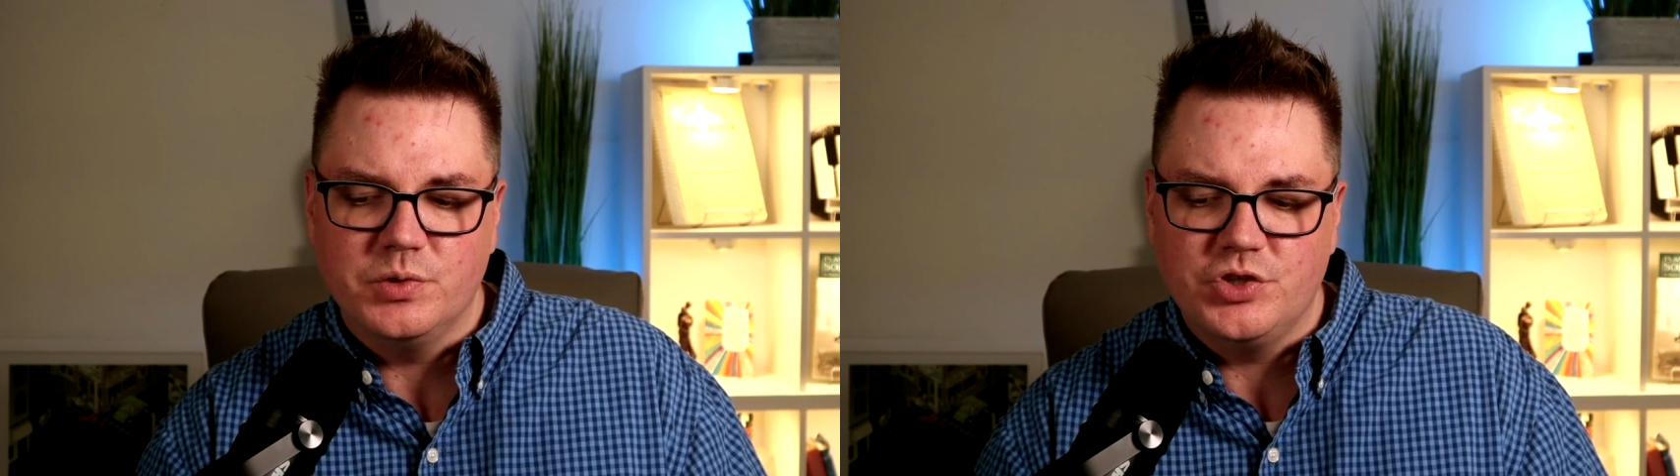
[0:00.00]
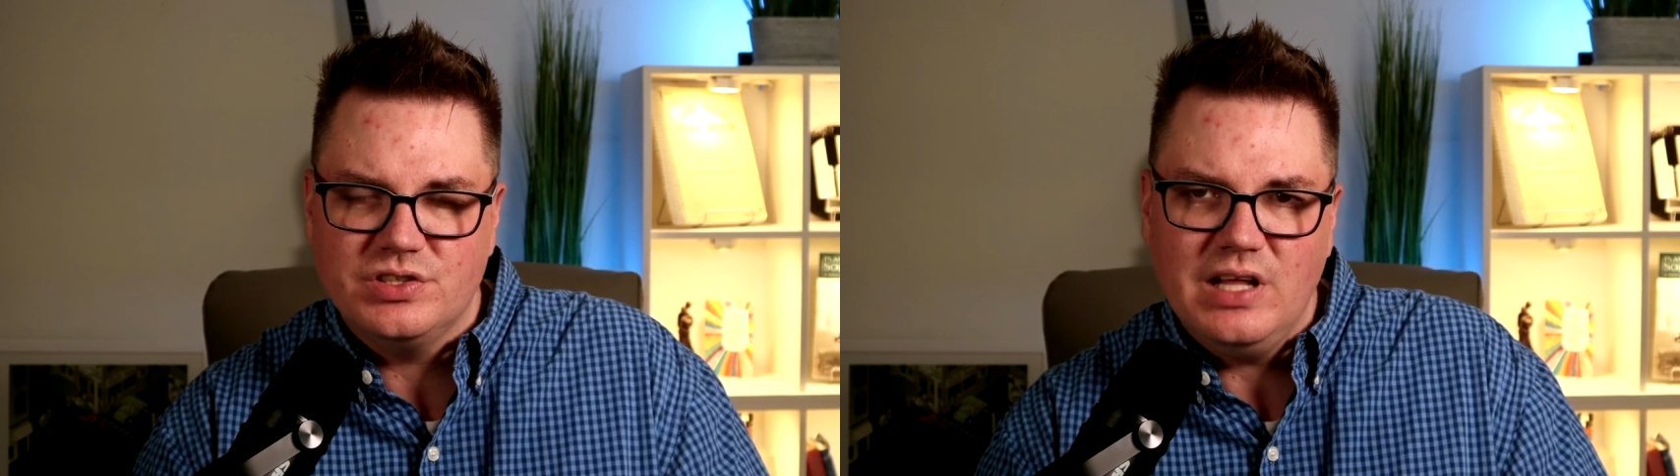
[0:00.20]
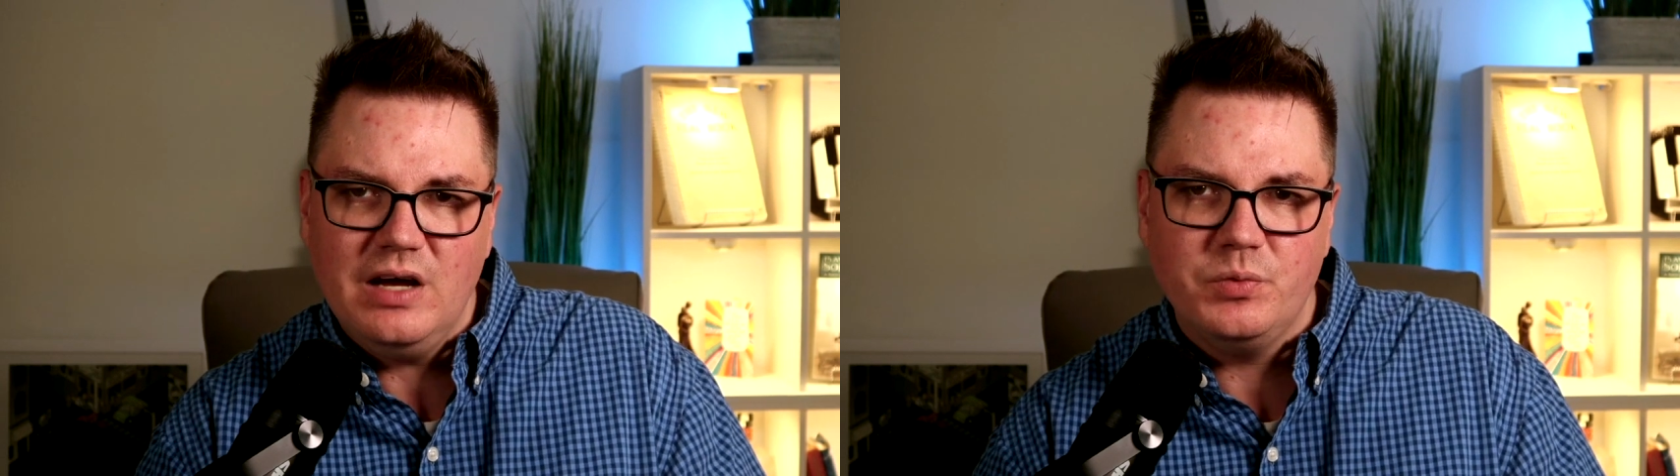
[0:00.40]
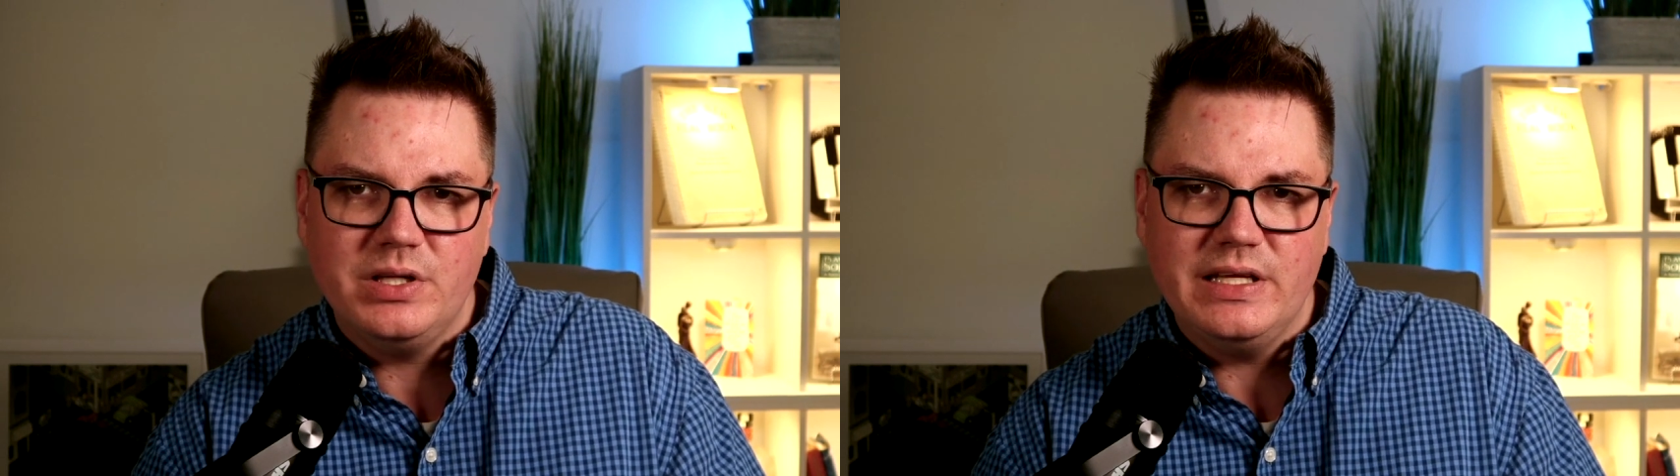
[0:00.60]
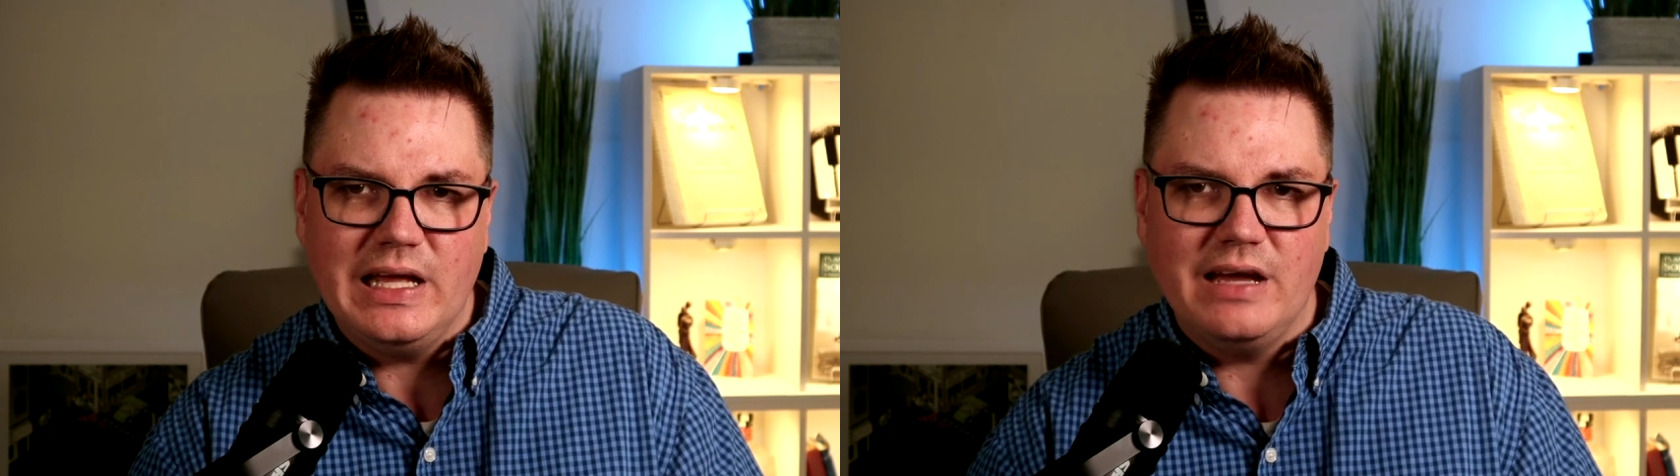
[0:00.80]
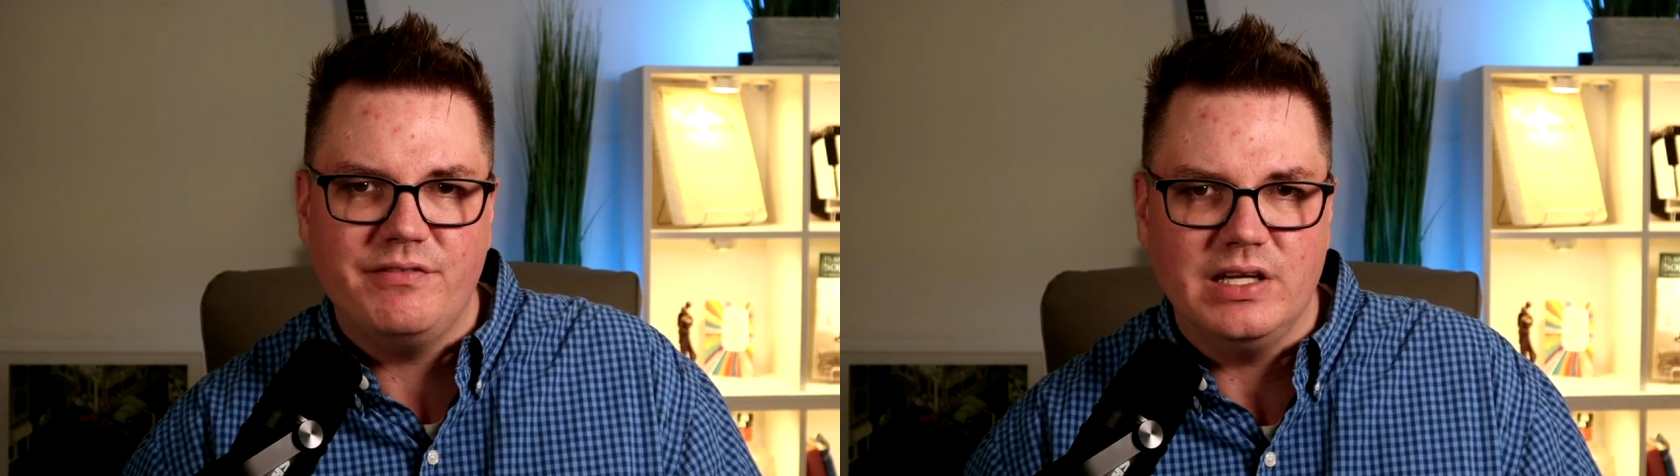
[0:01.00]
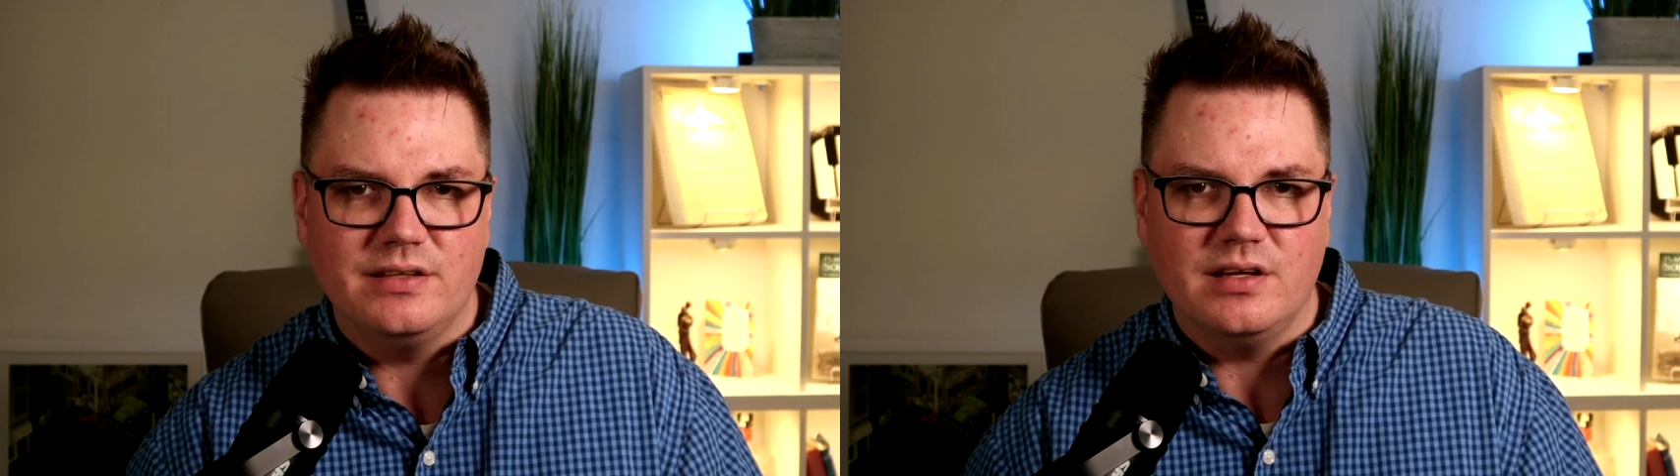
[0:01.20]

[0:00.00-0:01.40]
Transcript: which is not really evident